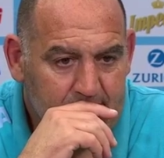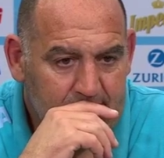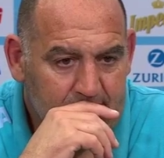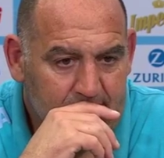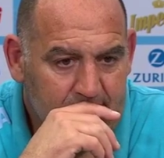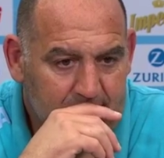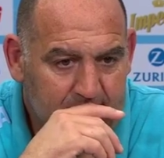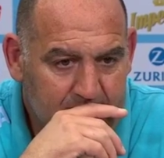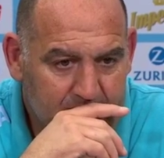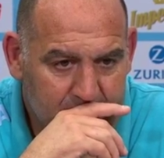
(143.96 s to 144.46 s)

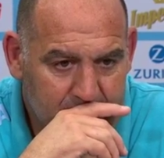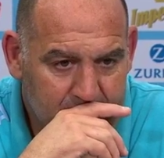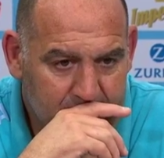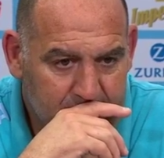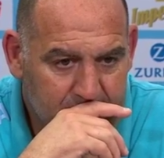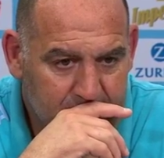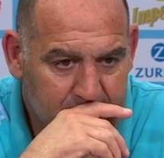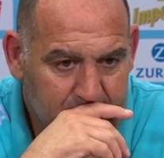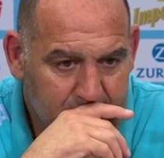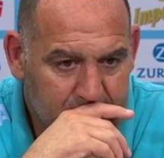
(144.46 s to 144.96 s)
Okay.
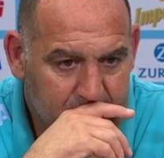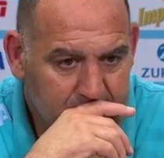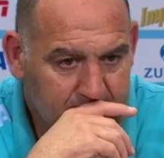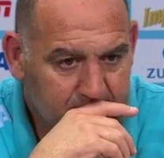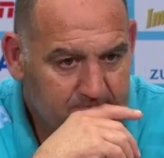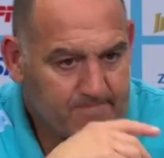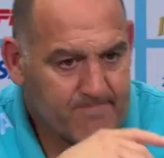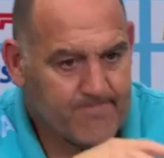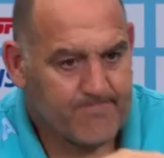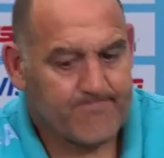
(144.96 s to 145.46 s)

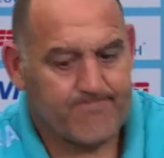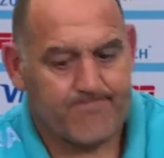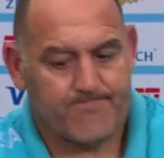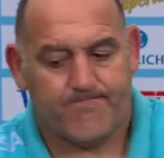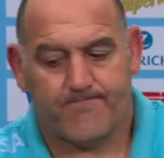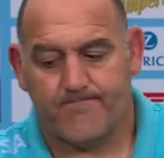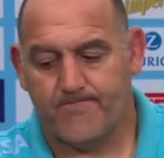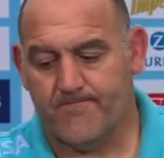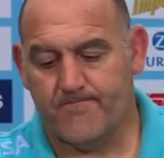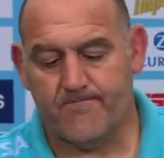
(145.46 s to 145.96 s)

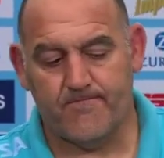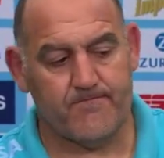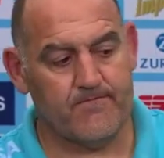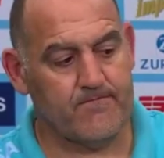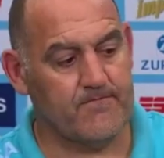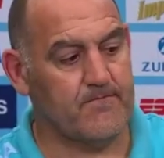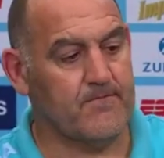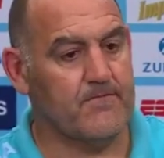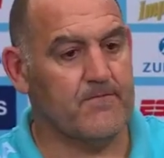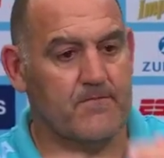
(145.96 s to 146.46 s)
Um, being
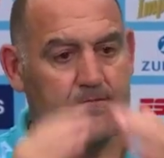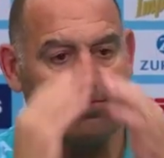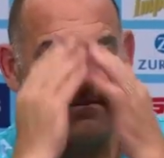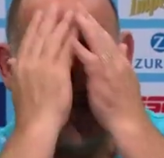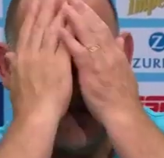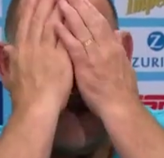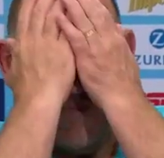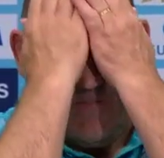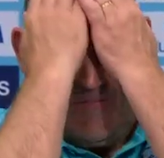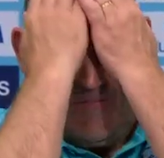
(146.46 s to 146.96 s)
out there